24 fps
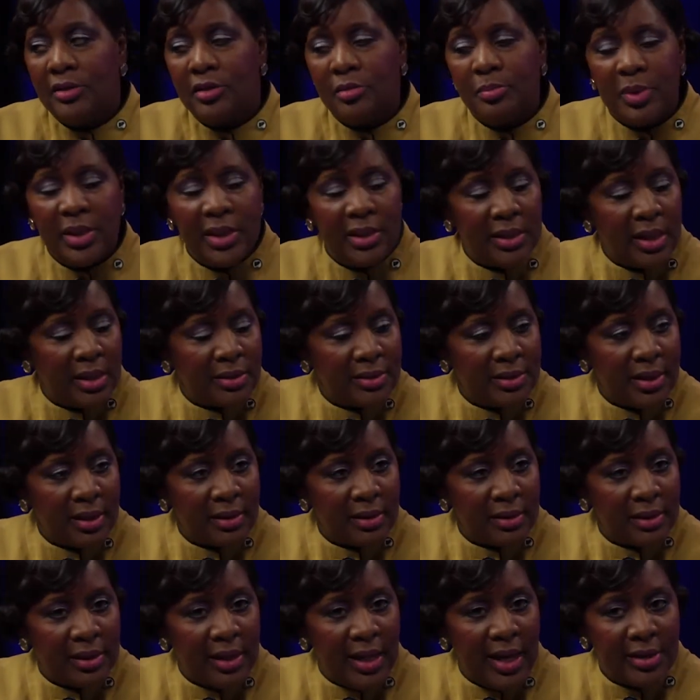to be in that
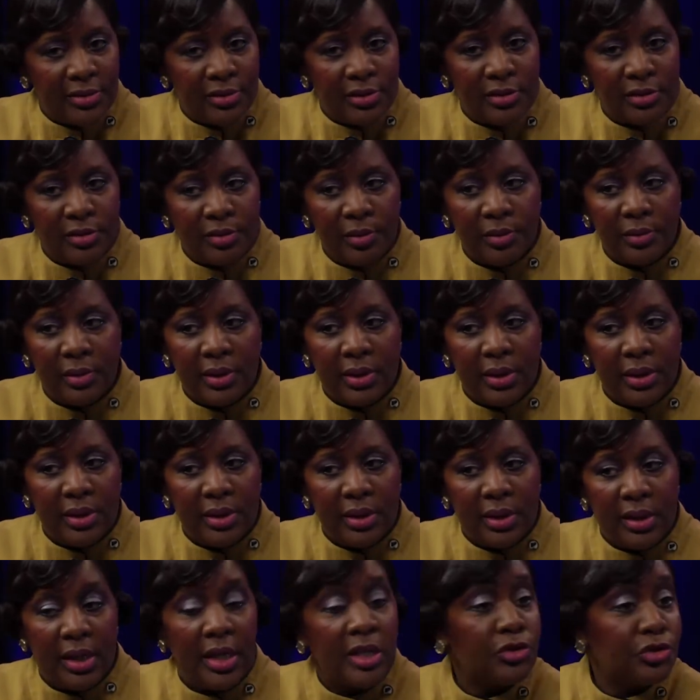second class is certainly
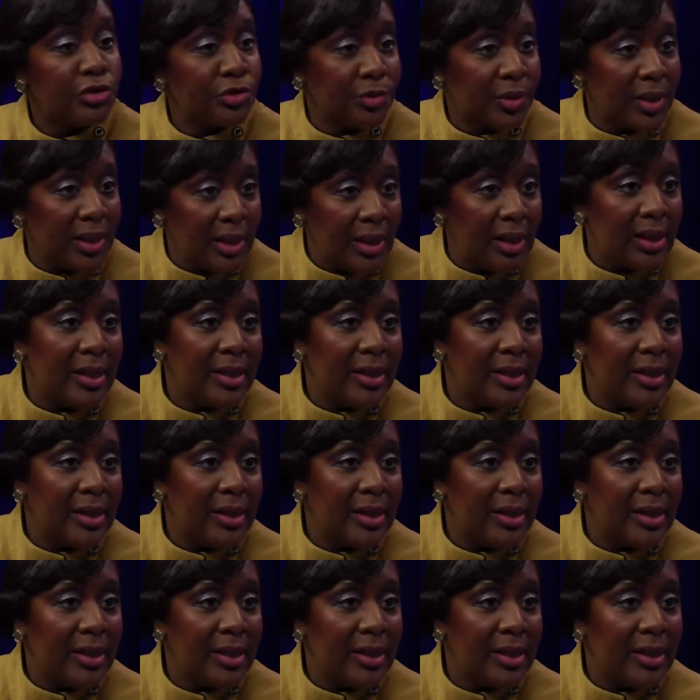a uh, history.